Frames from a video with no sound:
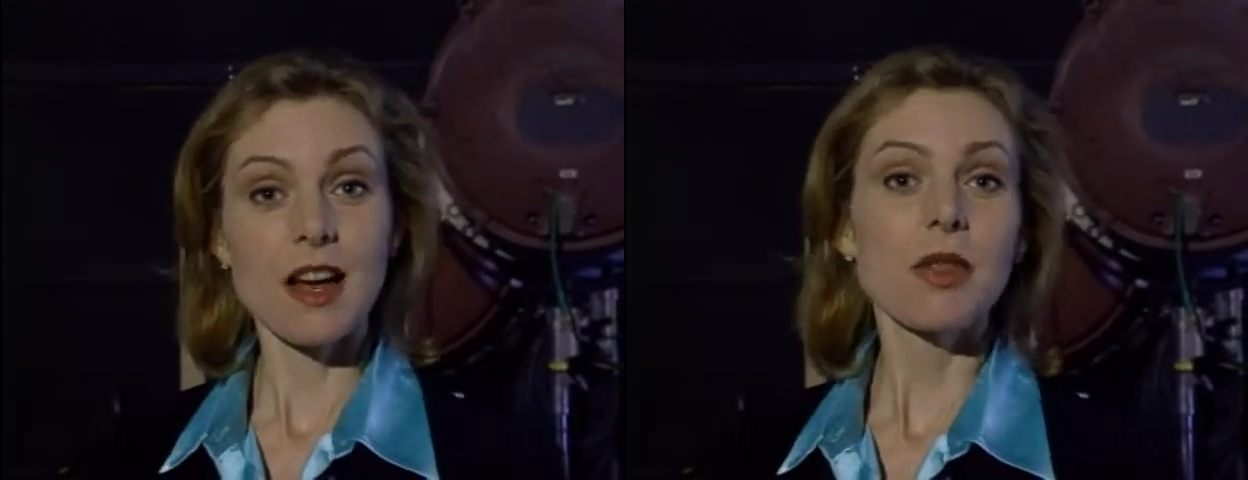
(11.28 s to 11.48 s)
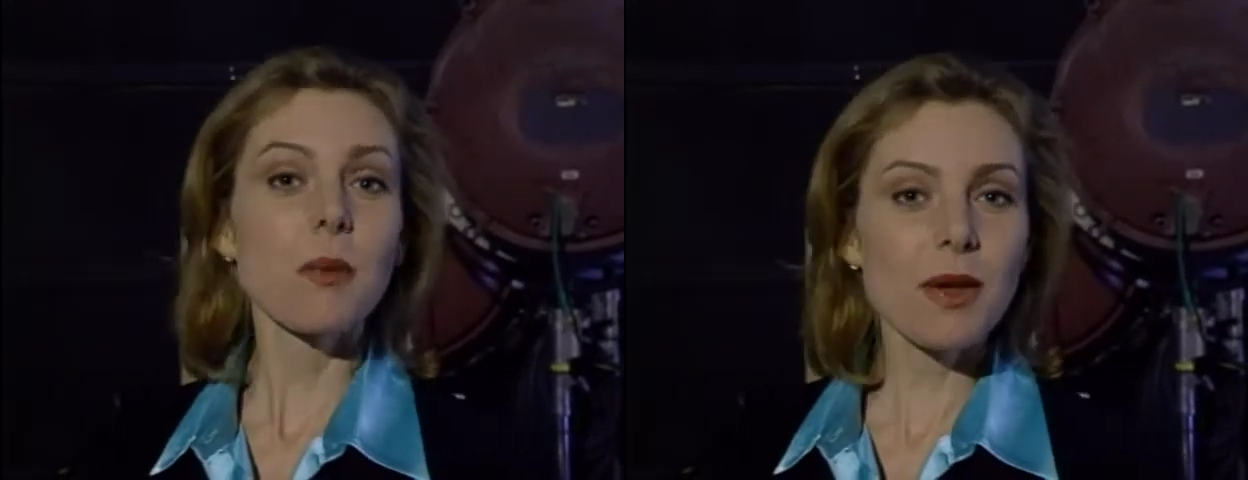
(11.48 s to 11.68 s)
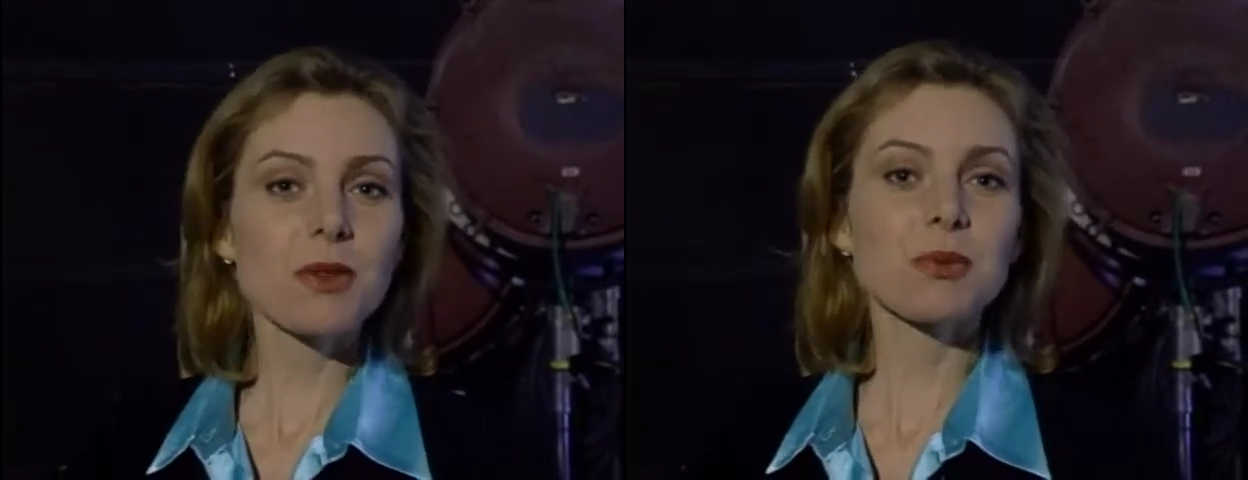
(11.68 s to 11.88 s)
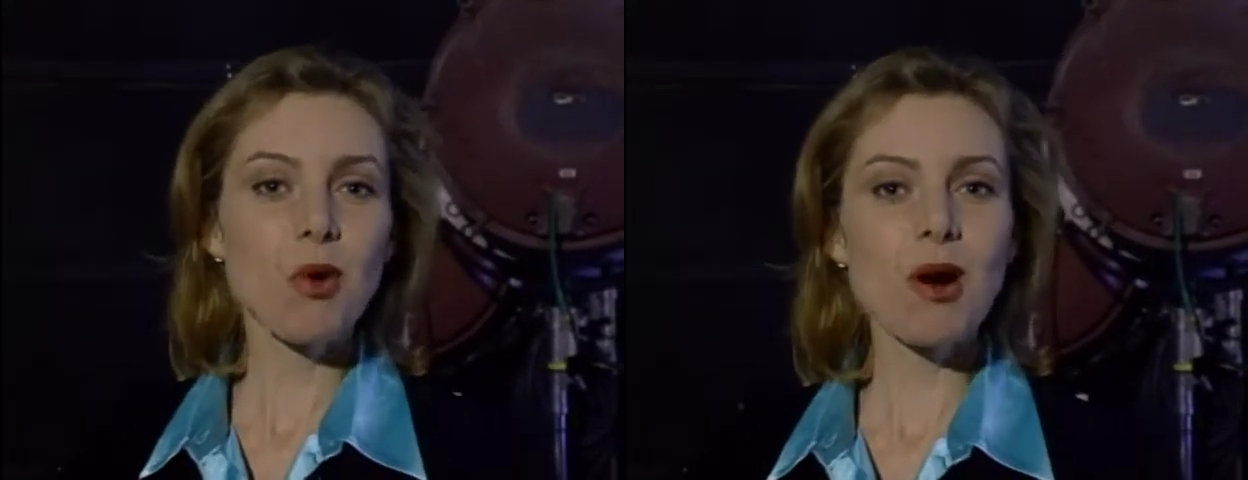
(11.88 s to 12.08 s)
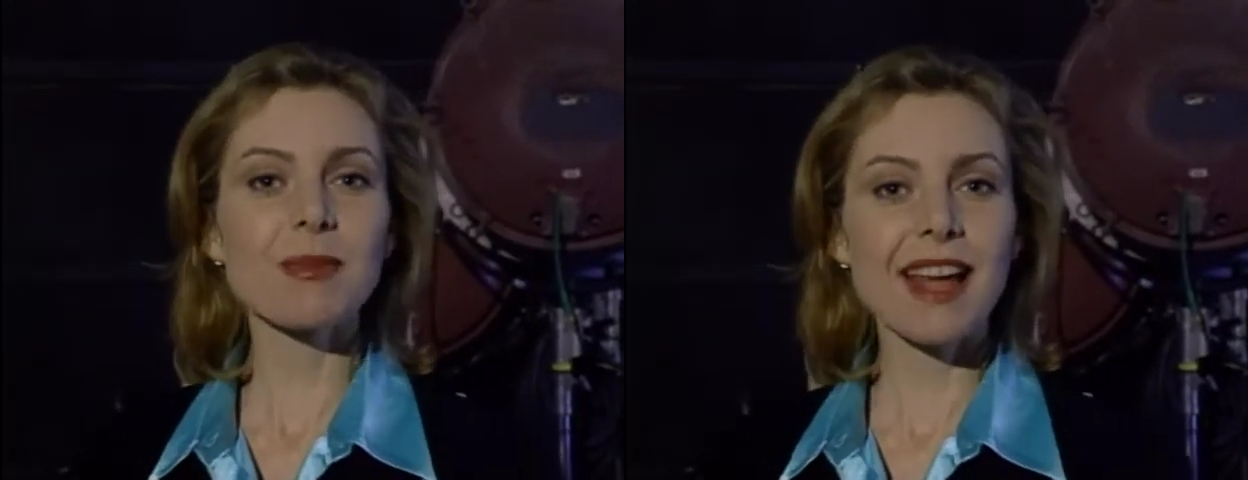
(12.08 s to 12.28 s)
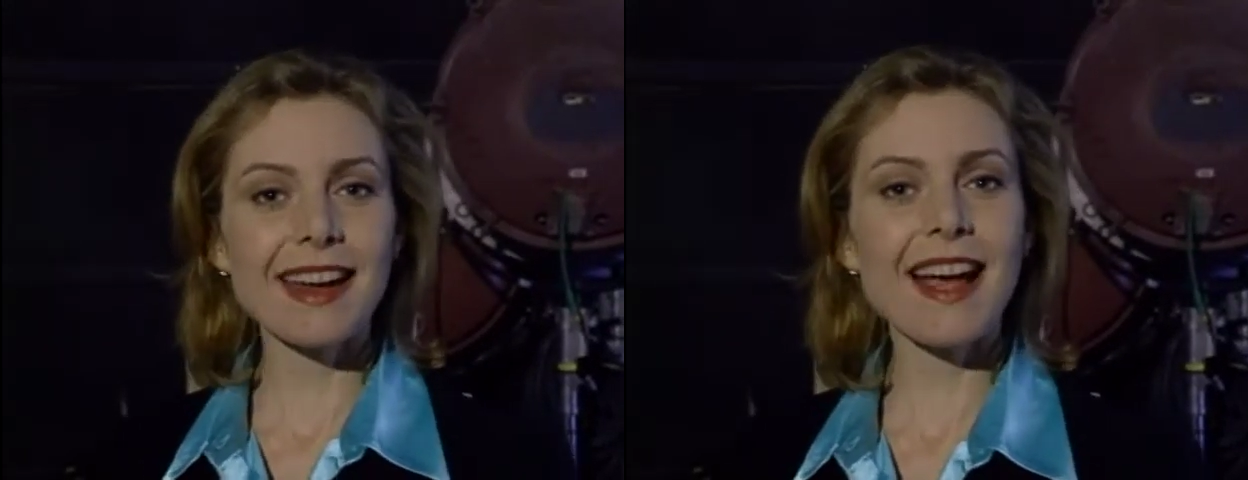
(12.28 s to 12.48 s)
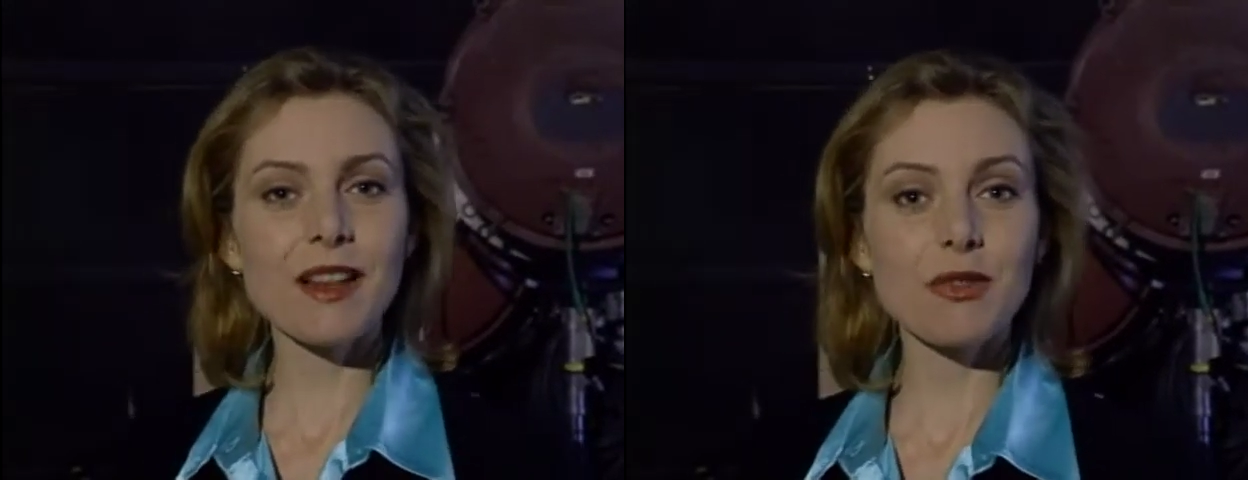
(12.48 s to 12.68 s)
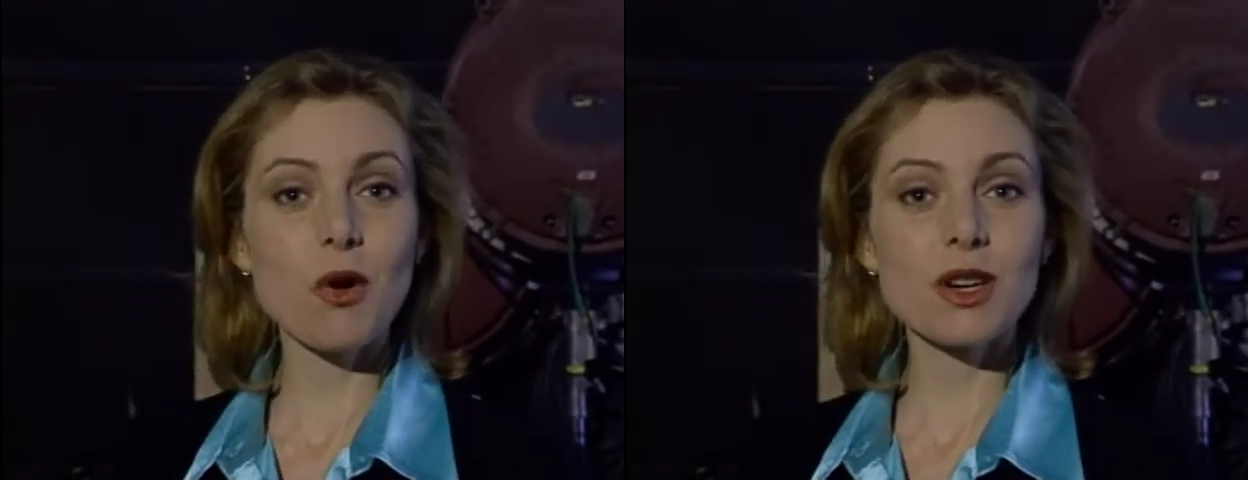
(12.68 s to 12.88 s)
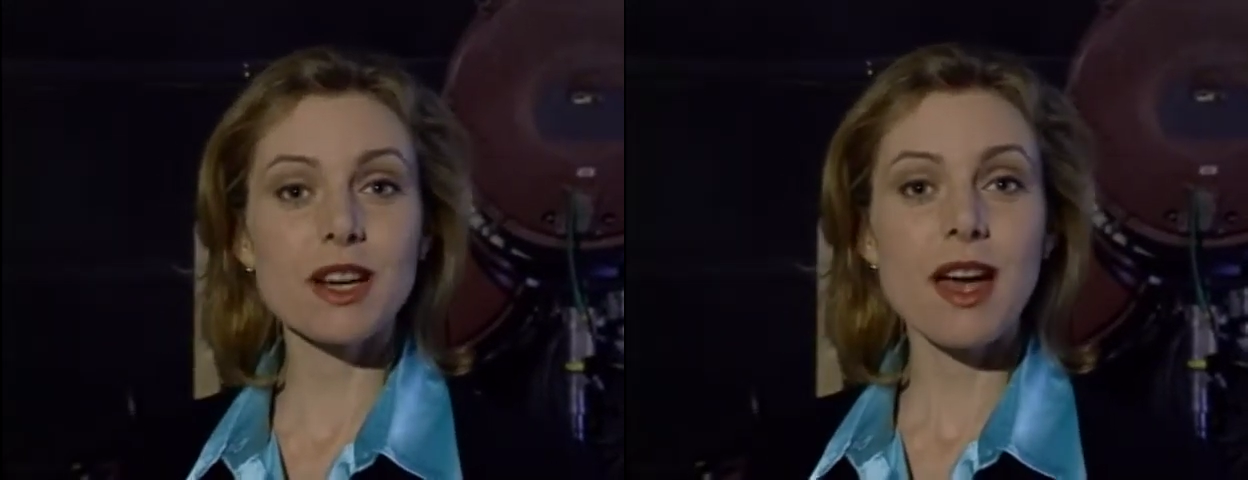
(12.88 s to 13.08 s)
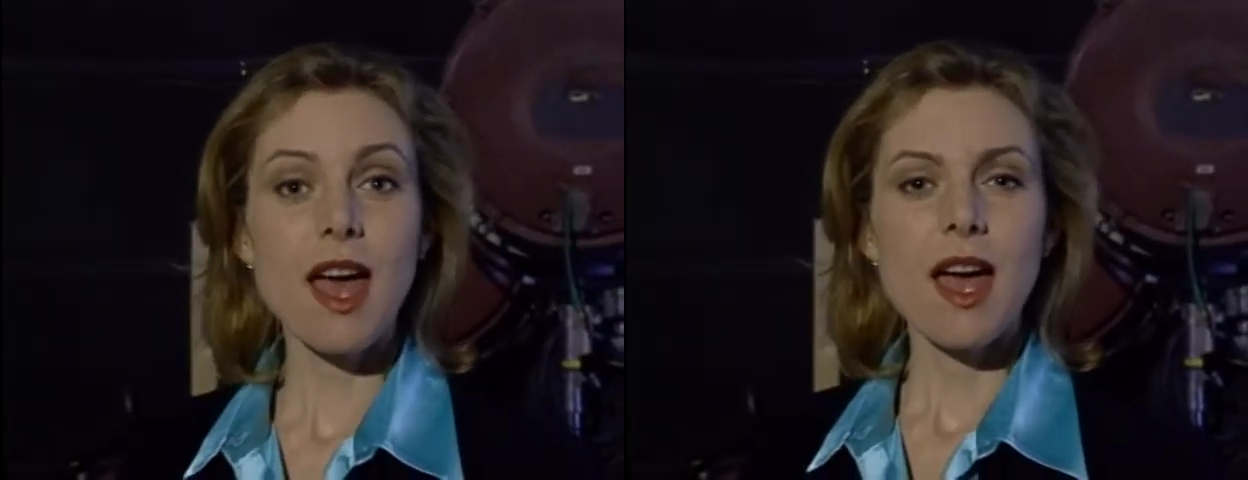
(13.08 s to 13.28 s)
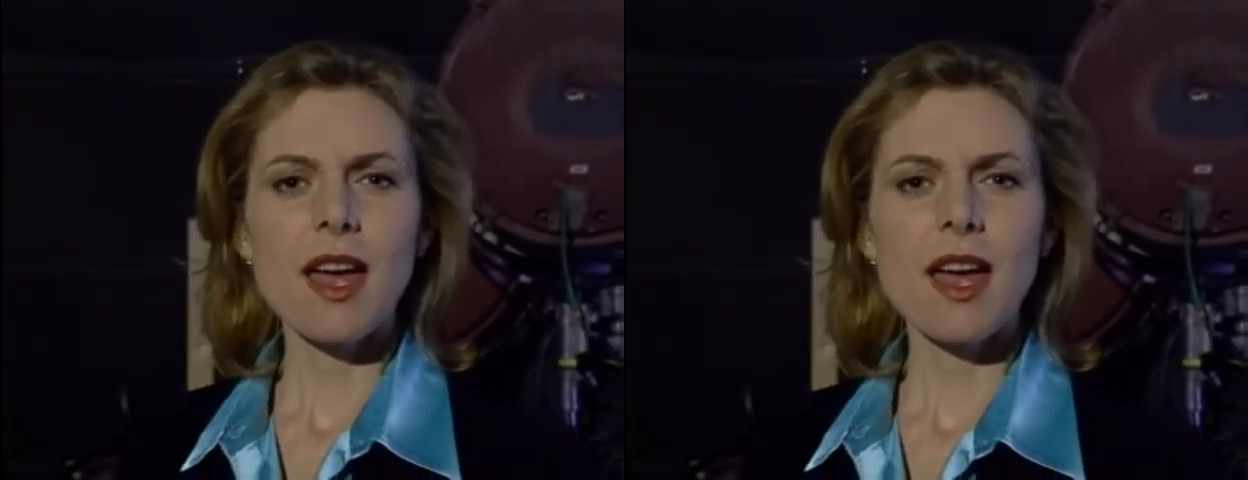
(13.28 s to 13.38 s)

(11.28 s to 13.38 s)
The weather's warm like California,